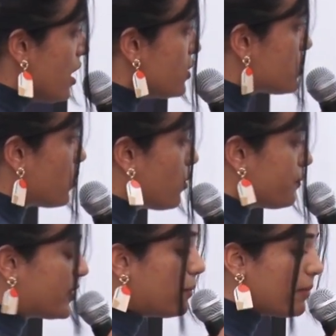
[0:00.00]
So
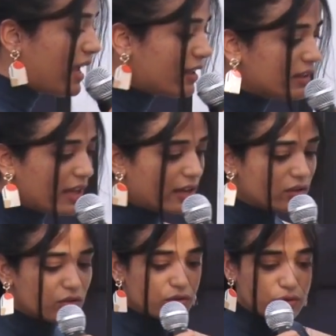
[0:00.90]
the main thing
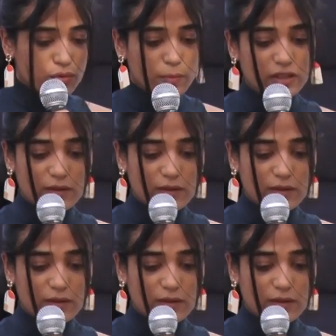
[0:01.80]
to do